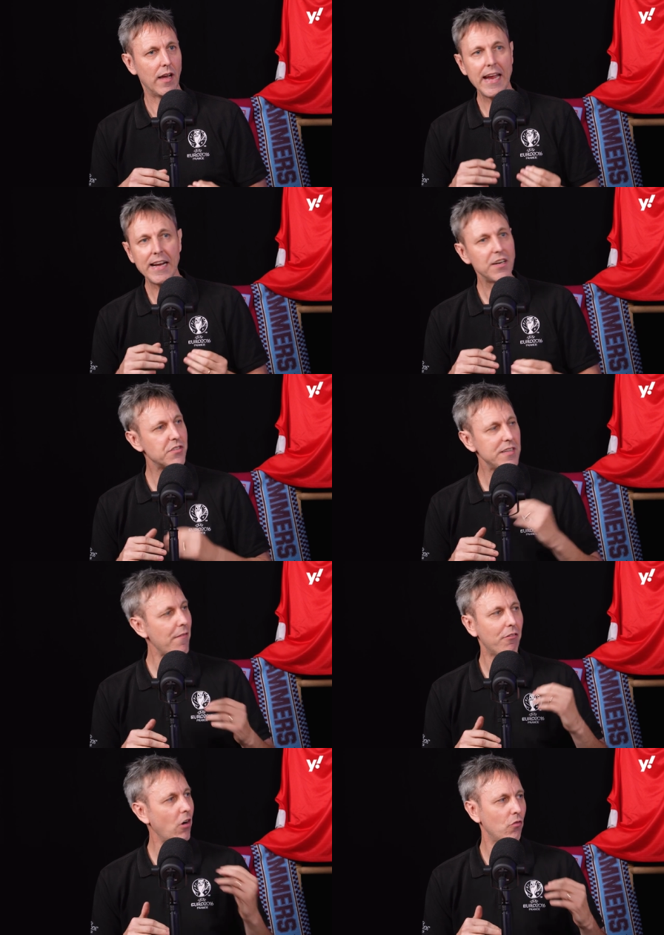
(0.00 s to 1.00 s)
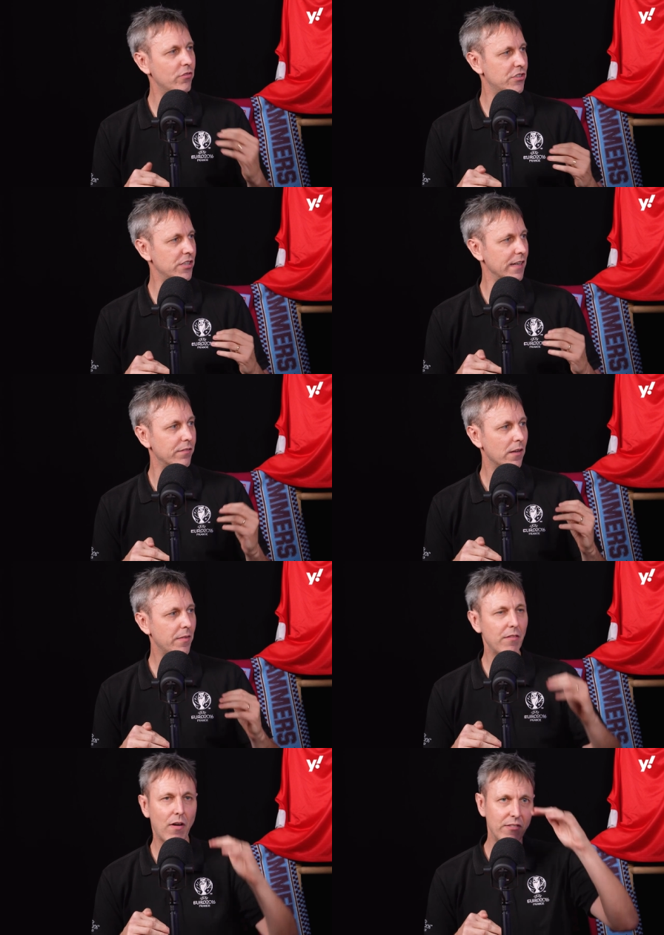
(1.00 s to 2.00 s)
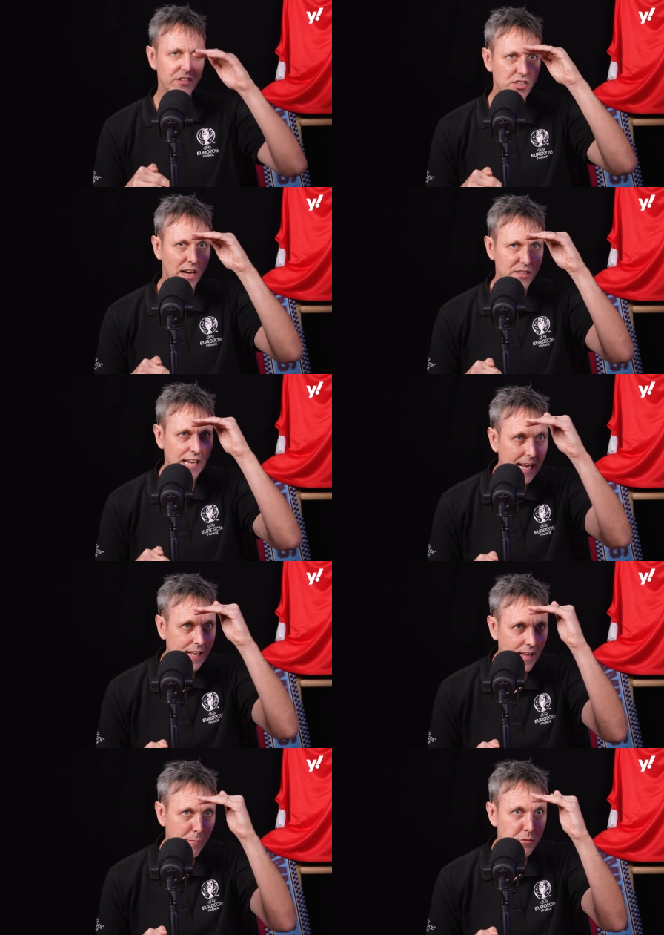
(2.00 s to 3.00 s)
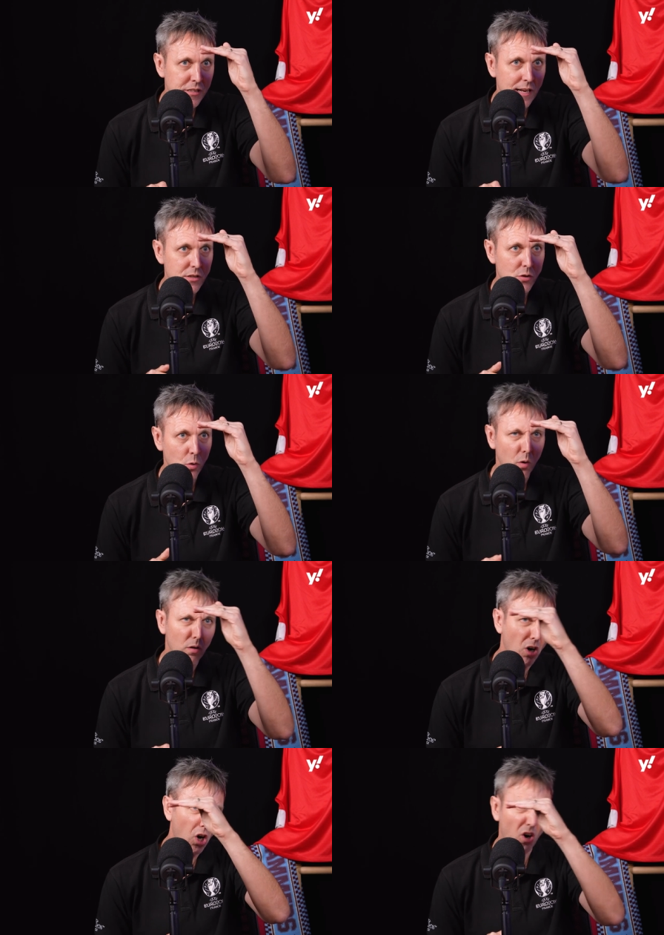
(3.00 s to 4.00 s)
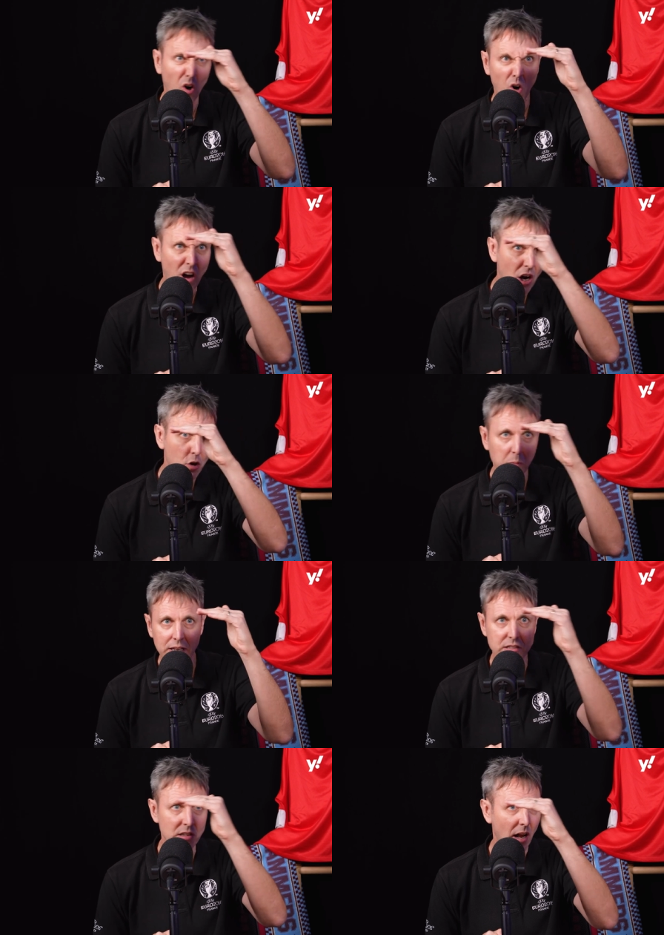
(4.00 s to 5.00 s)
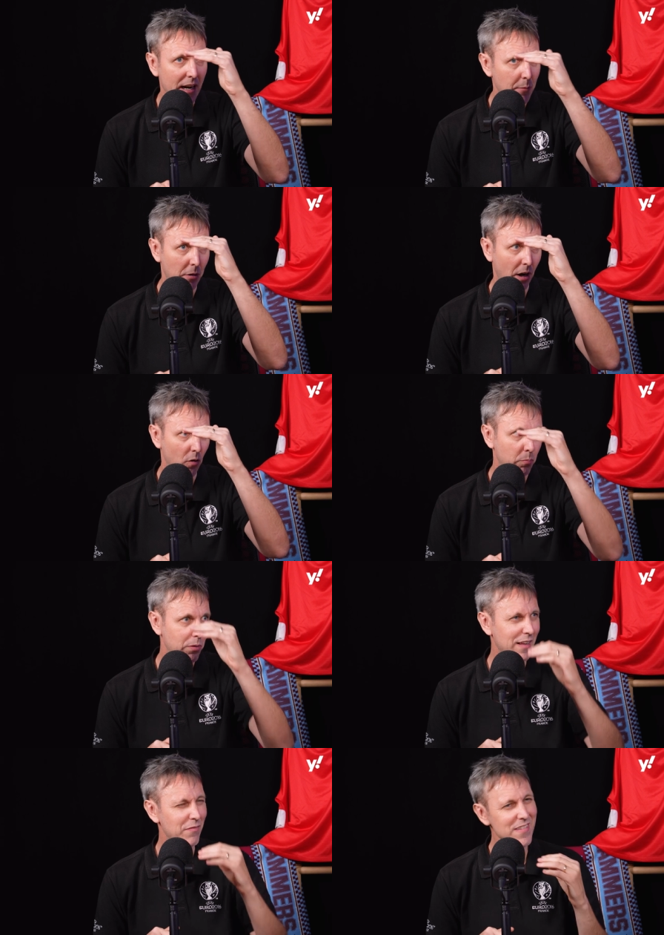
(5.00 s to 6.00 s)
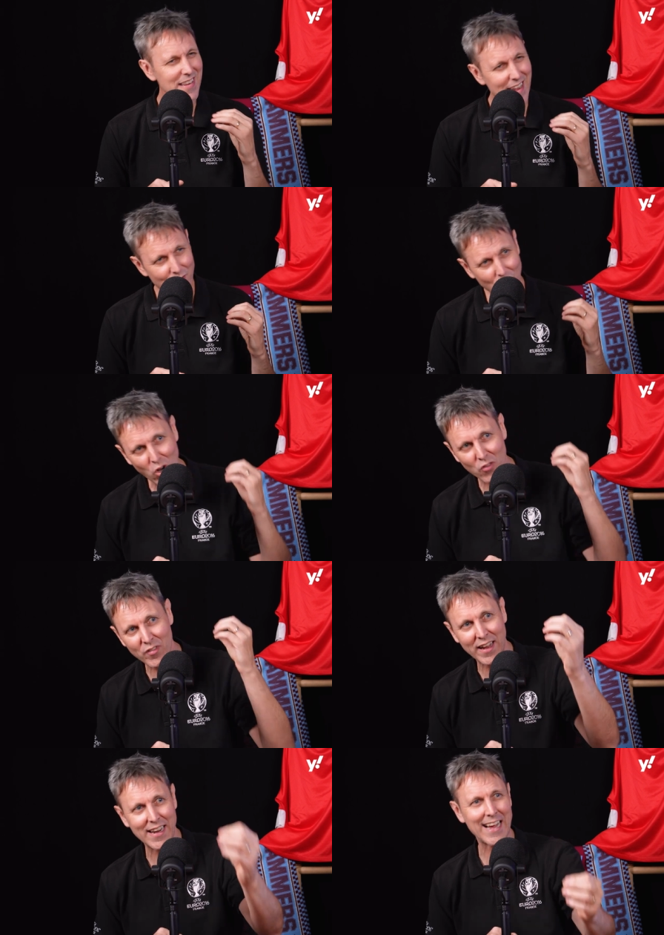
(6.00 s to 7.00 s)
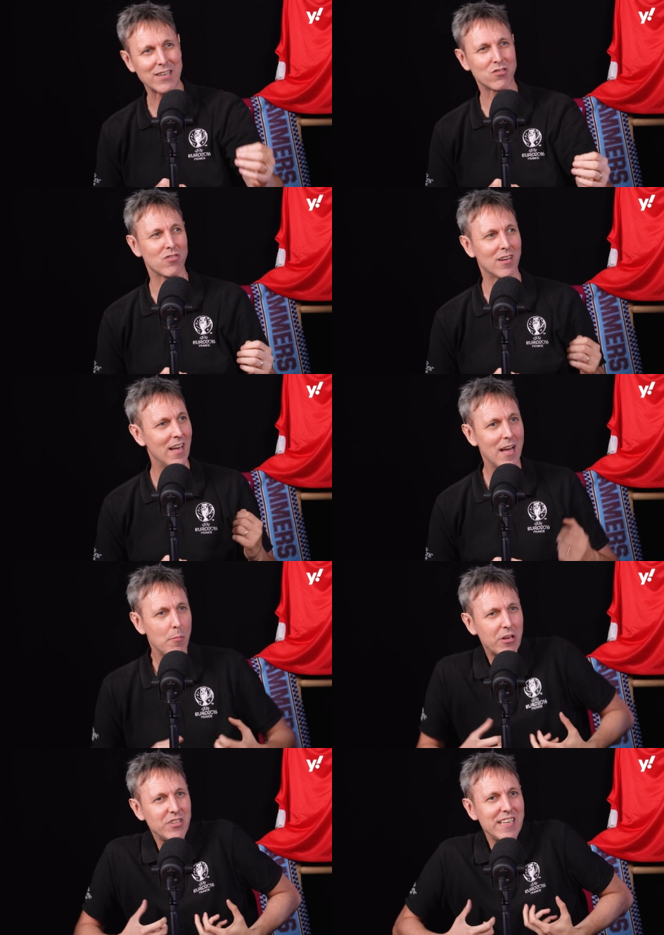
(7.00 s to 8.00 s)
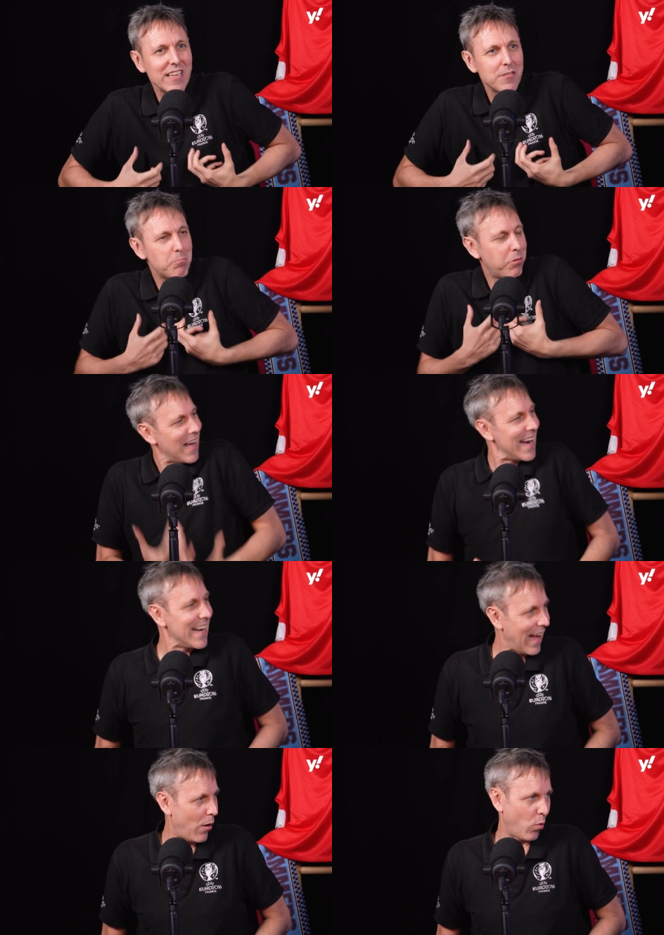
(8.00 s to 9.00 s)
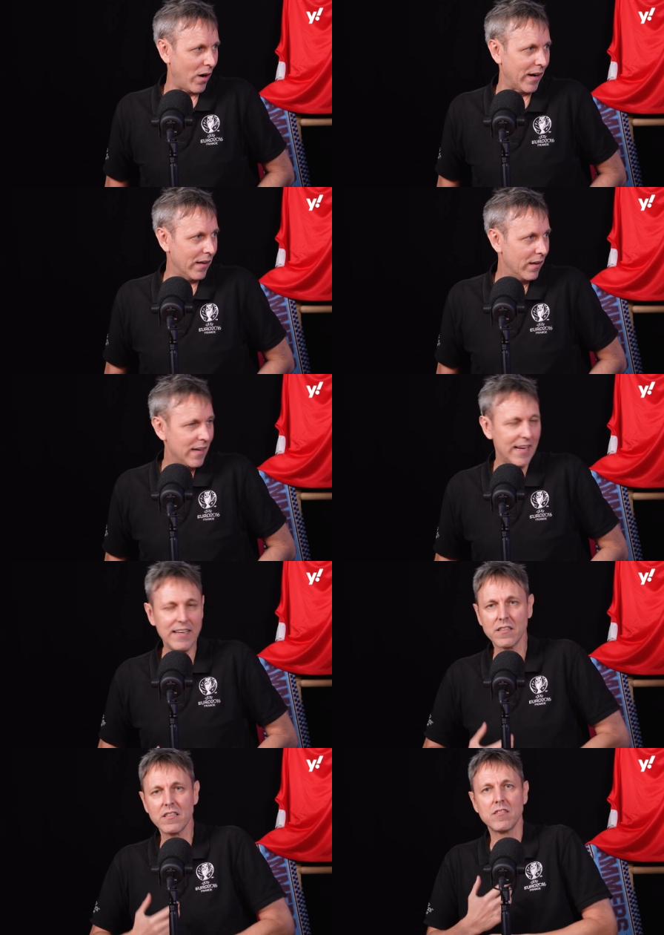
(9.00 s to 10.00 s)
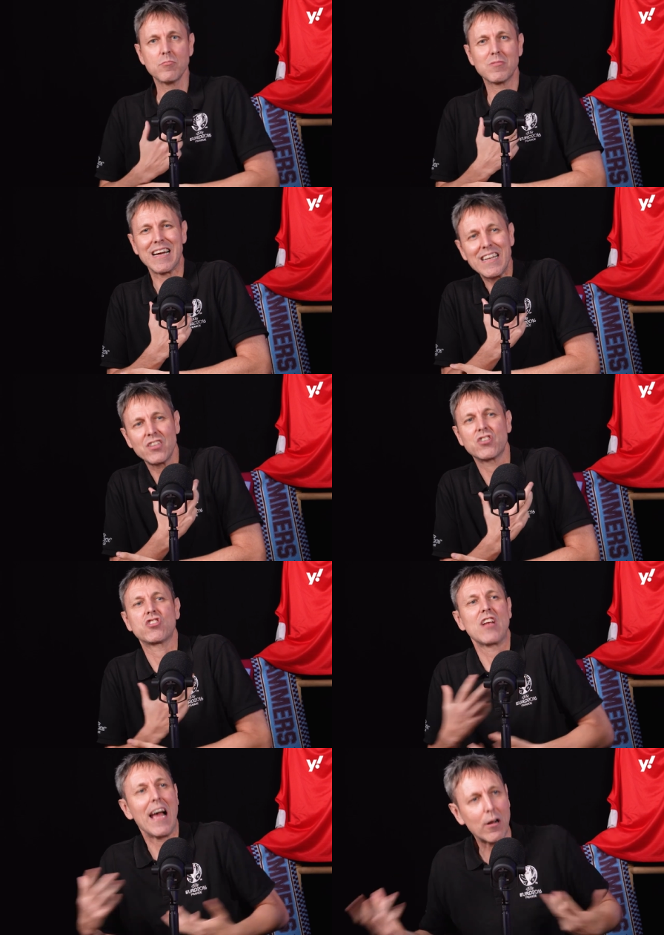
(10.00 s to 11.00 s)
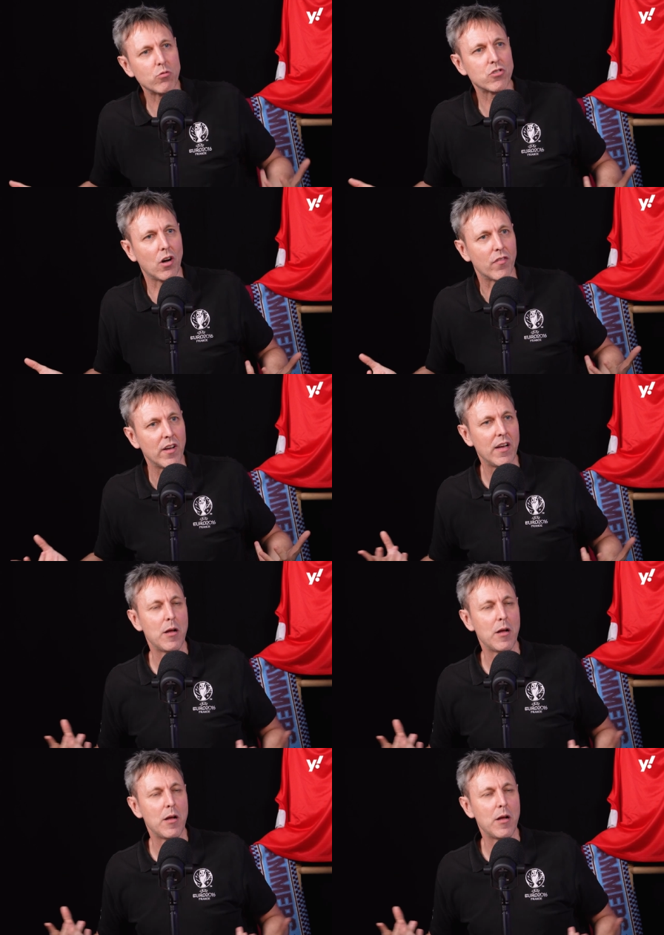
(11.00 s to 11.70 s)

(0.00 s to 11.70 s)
England's never overachieved. They've either just hit their potential or arguably slightly below. Right. But they've never gone that extra because he doesn't play that way. Yeah. He doesn't take the shackles off.